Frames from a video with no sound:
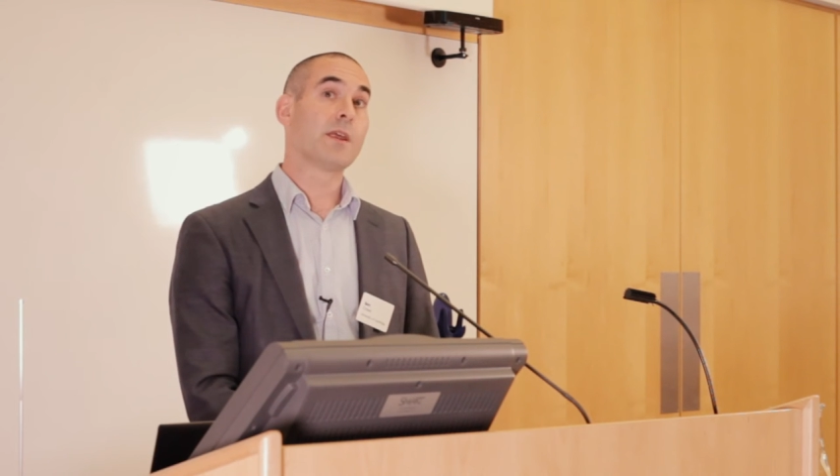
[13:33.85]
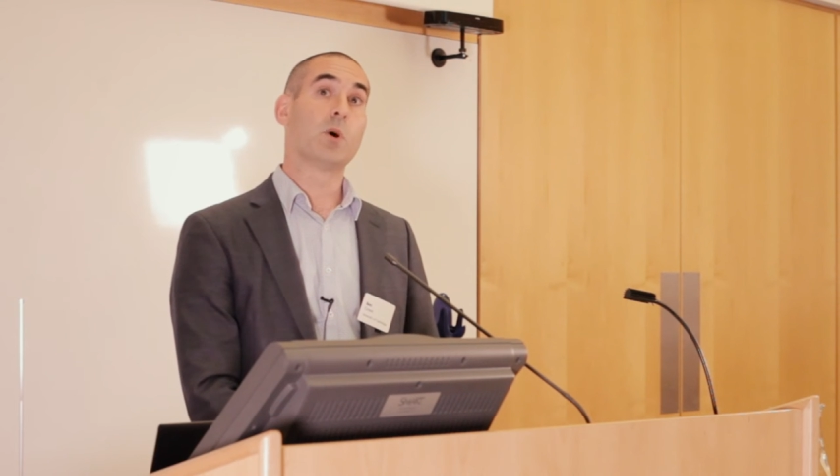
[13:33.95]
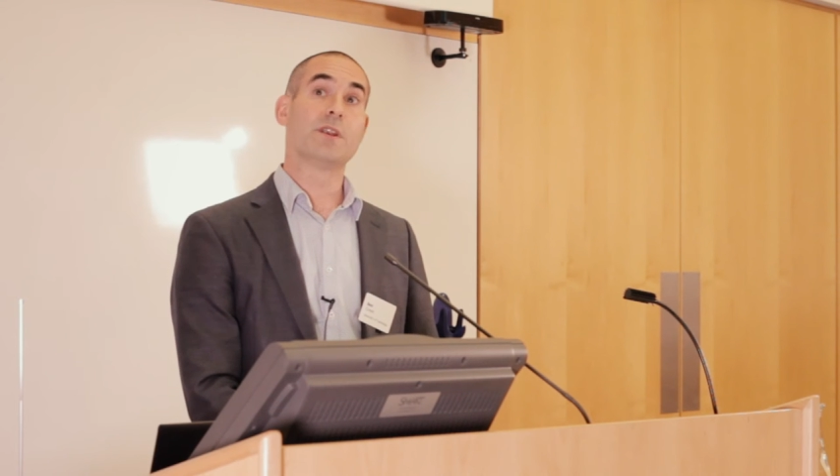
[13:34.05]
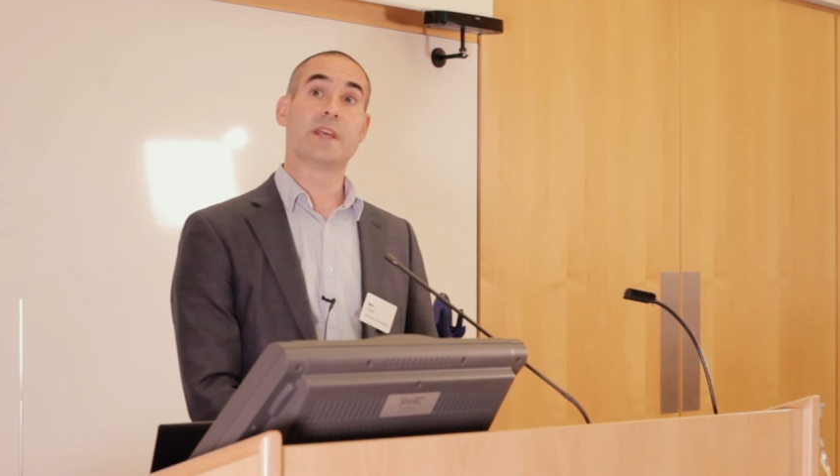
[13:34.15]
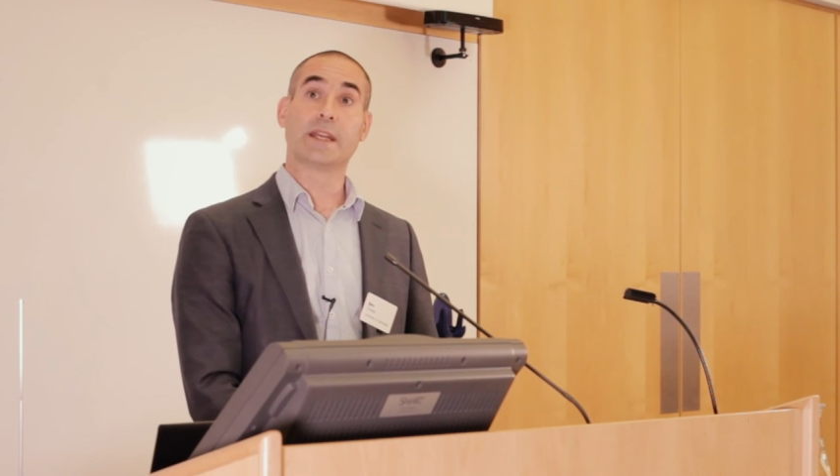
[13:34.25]
they
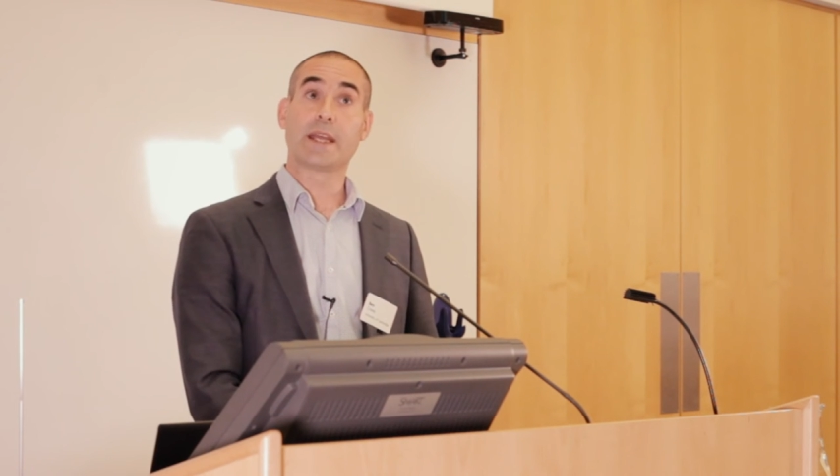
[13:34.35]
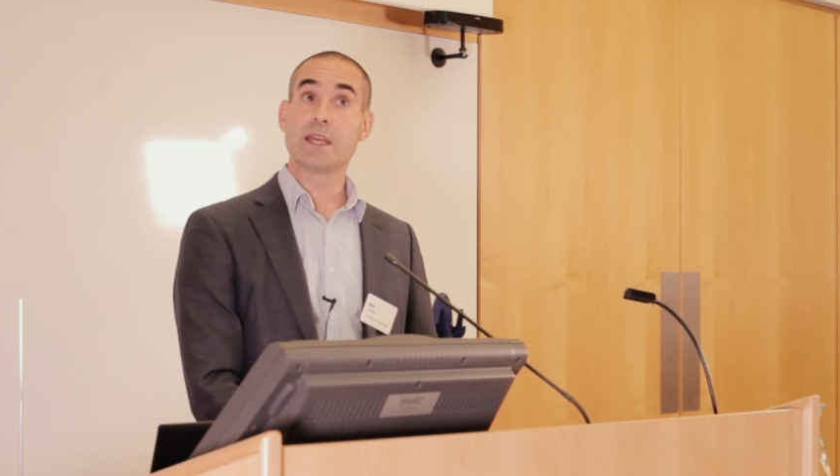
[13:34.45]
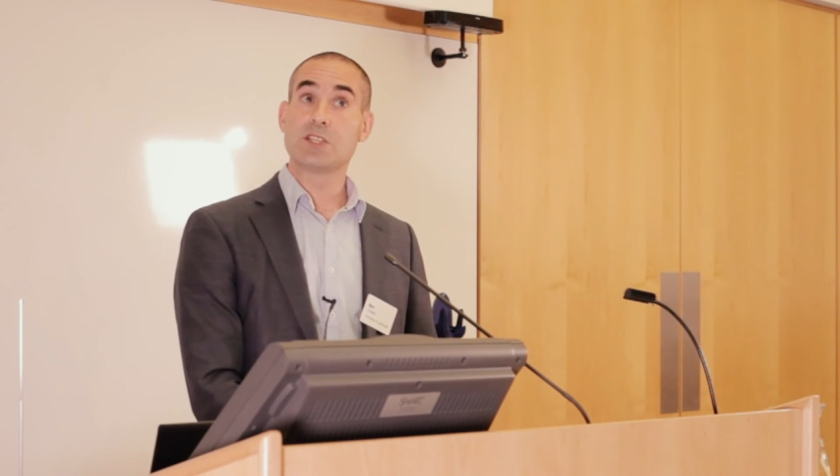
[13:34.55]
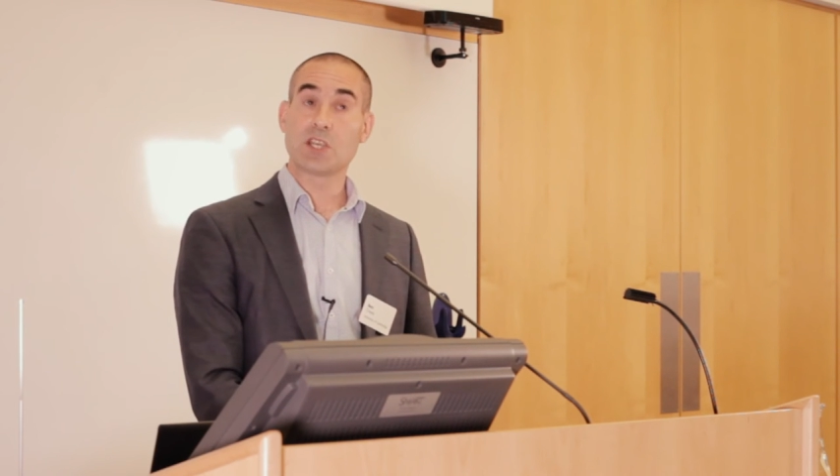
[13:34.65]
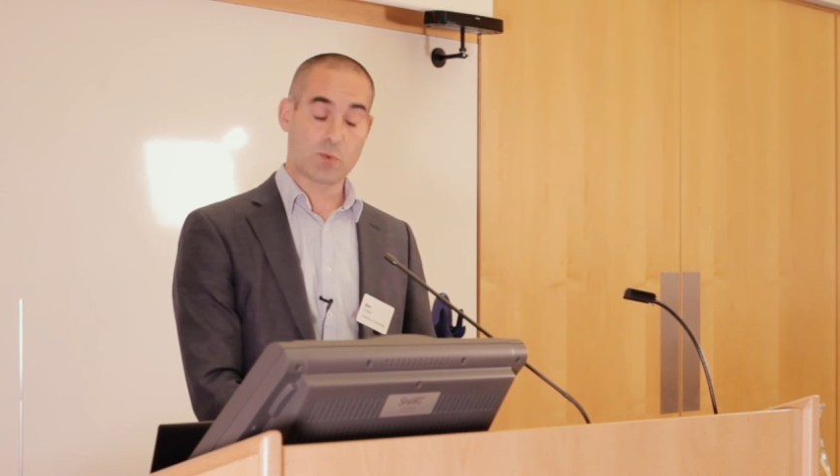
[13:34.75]
weren't
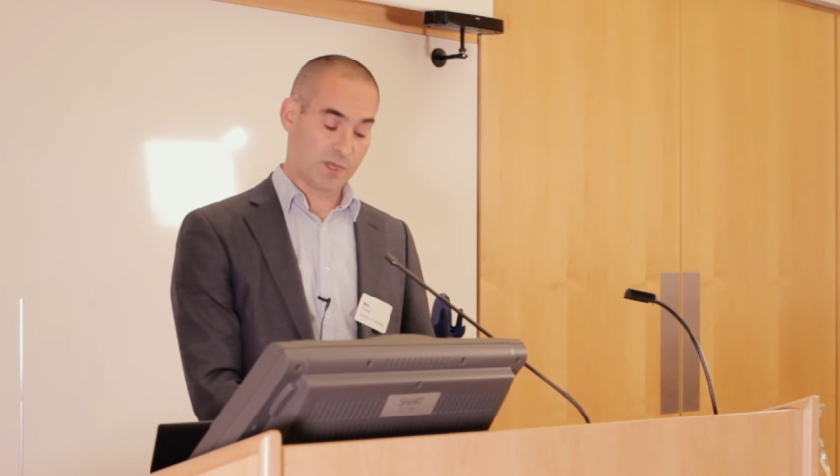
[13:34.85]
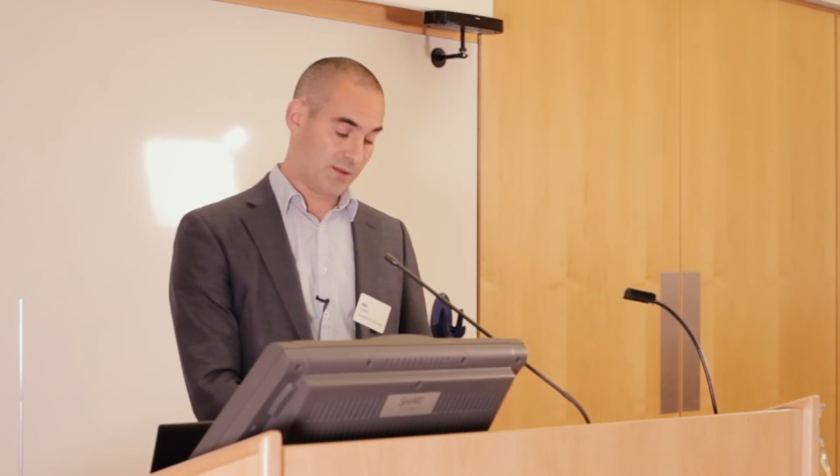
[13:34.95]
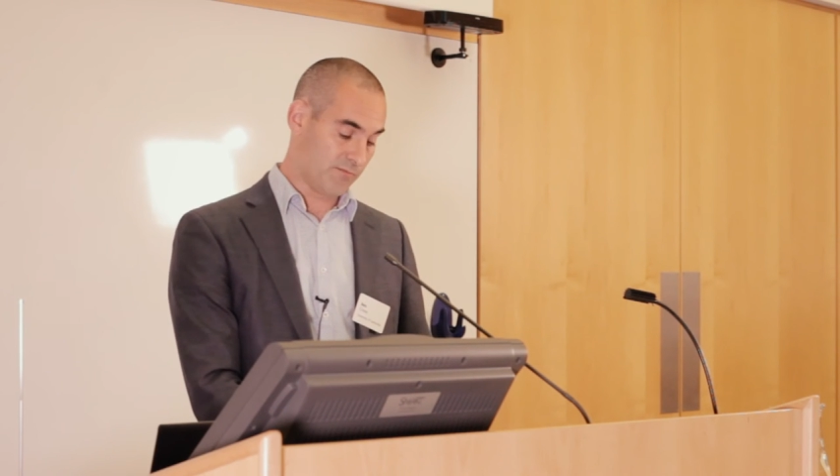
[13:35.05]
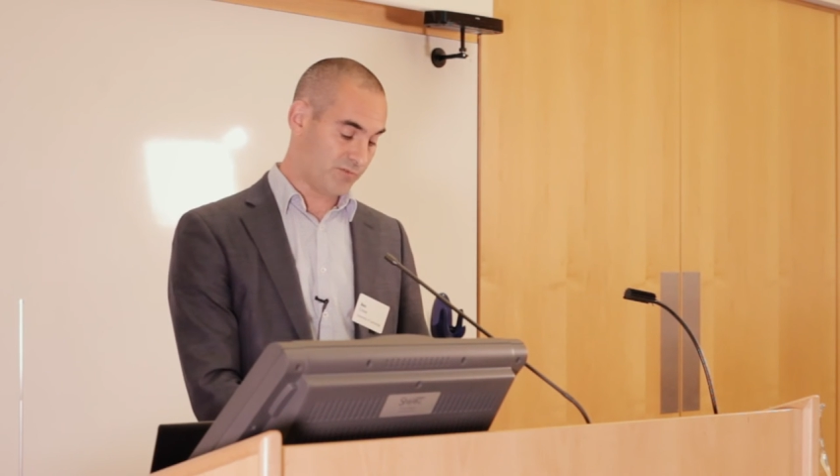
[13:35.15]
engaging with